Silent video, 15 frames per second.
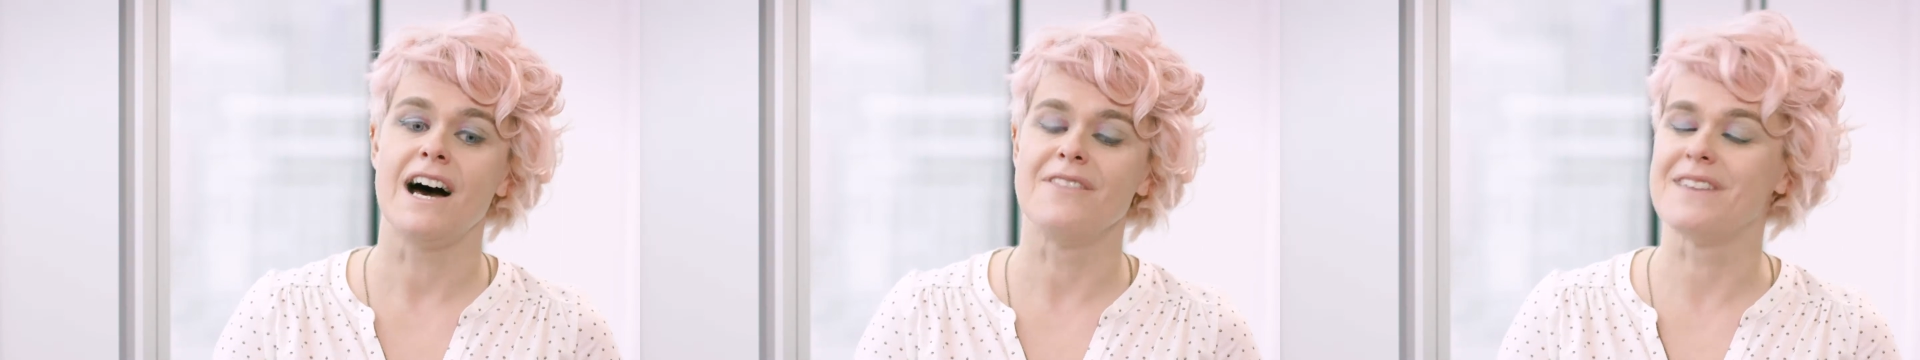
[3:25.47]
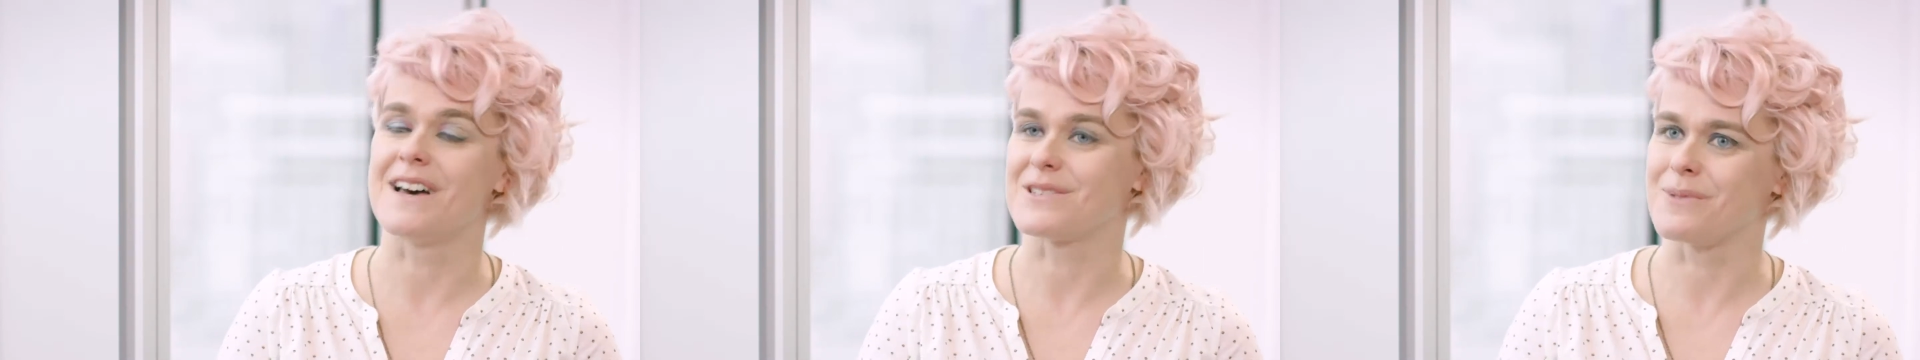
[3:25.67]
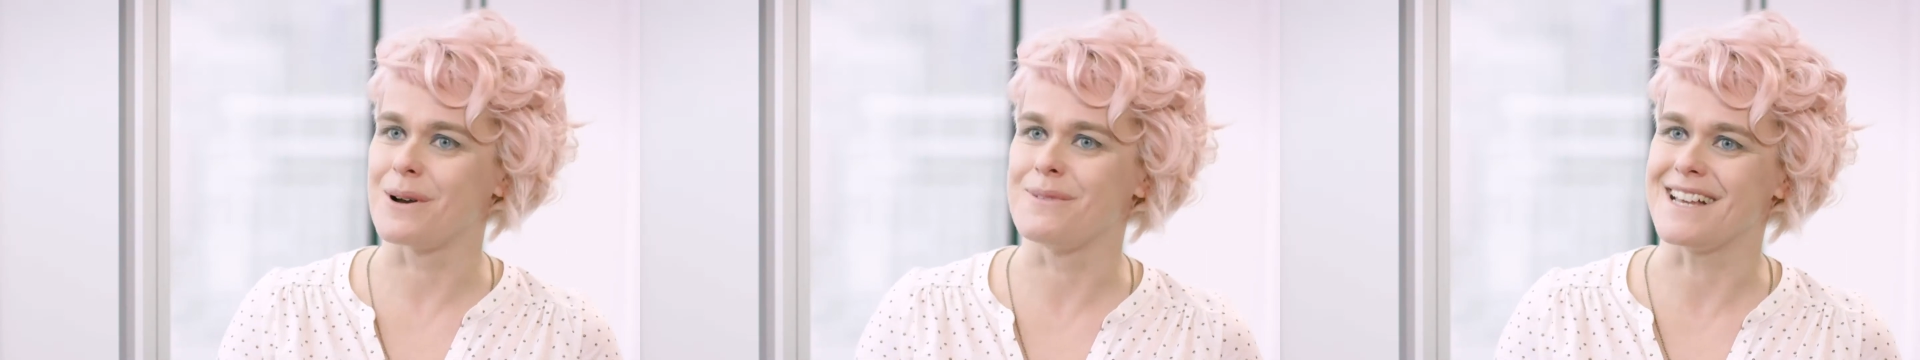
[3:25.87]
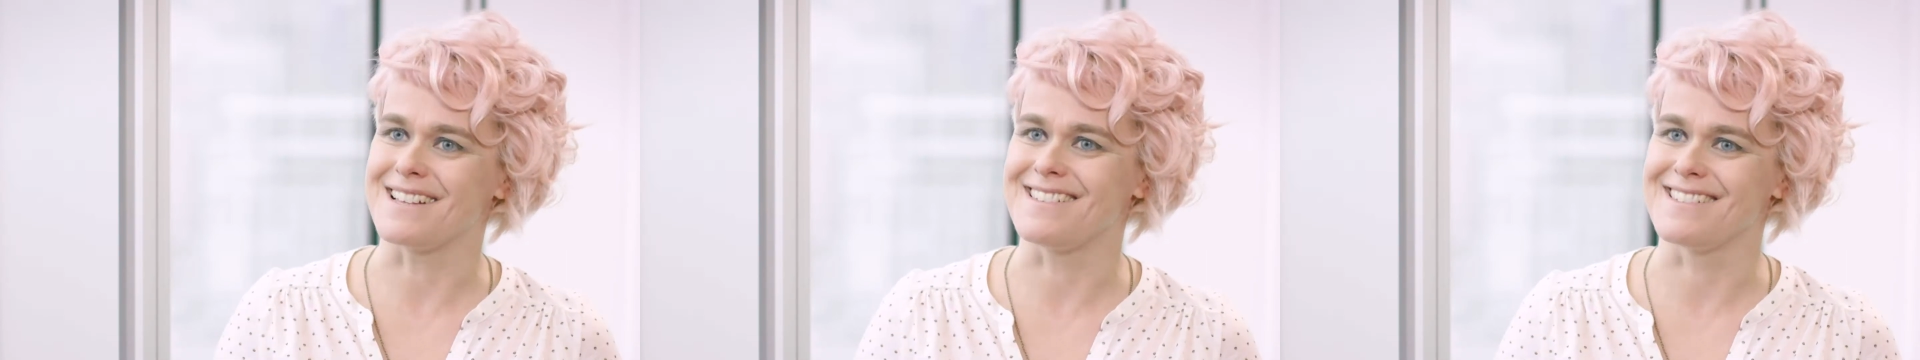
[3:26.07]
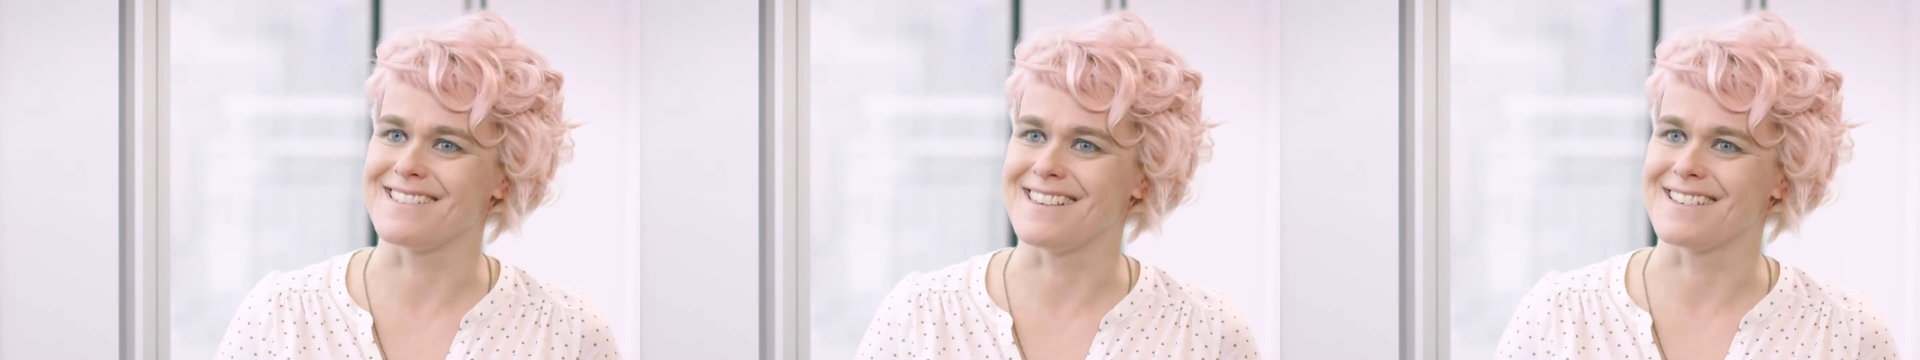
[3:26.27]
And that's where we
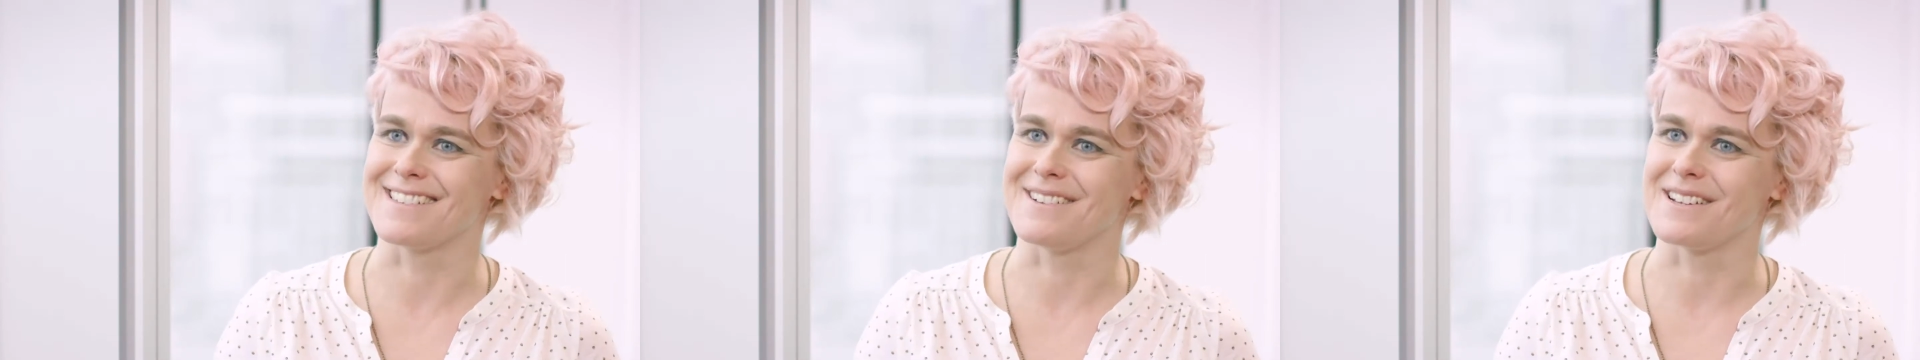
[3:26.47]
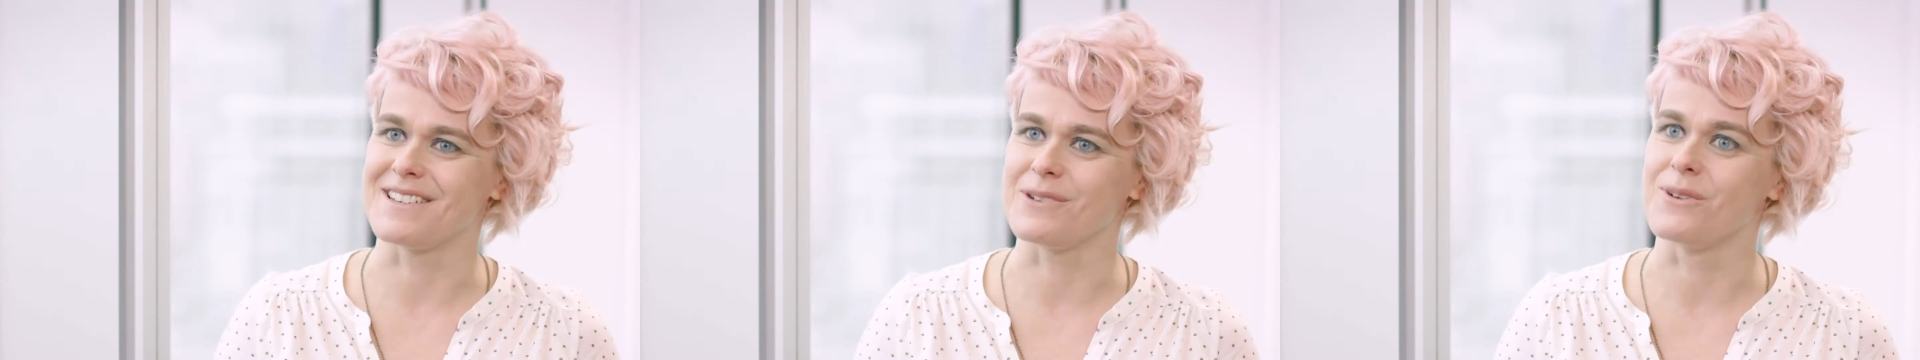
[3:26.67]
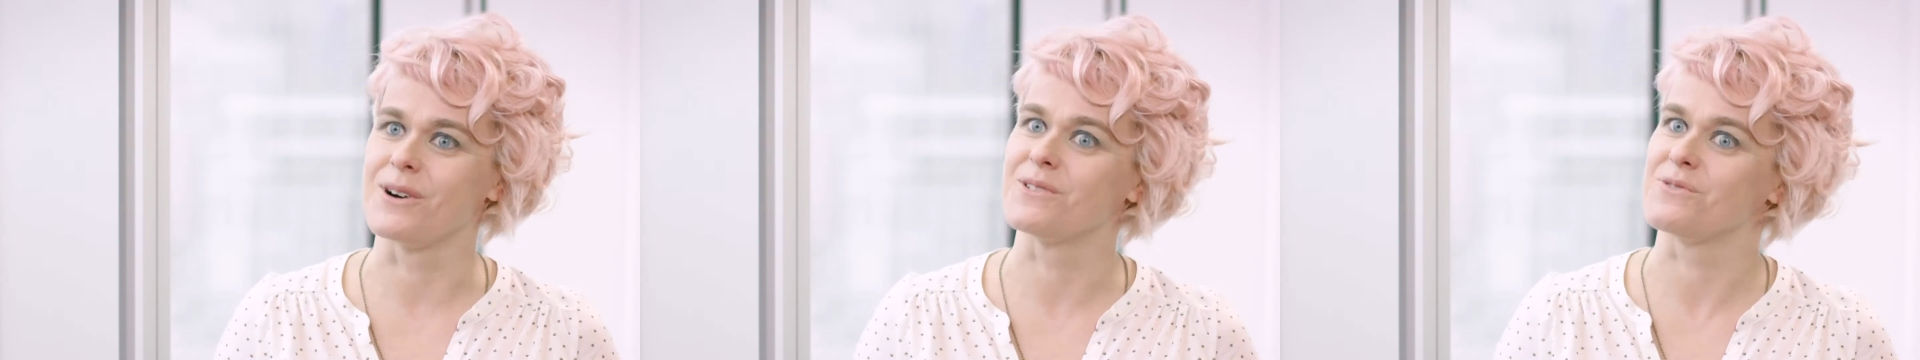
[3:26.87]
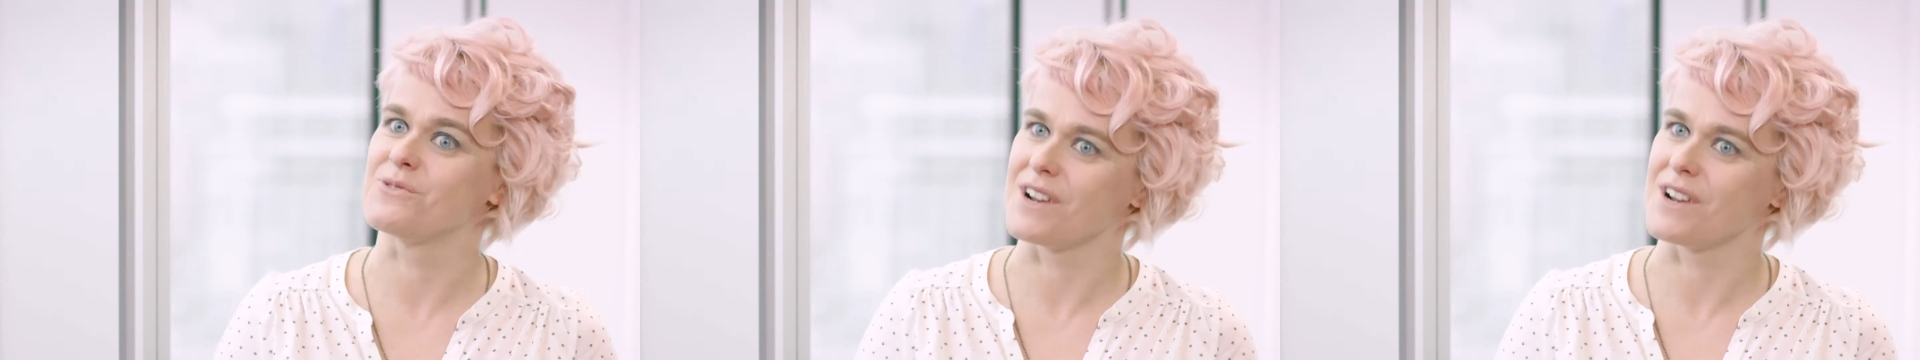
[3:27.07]
get into the exciting world of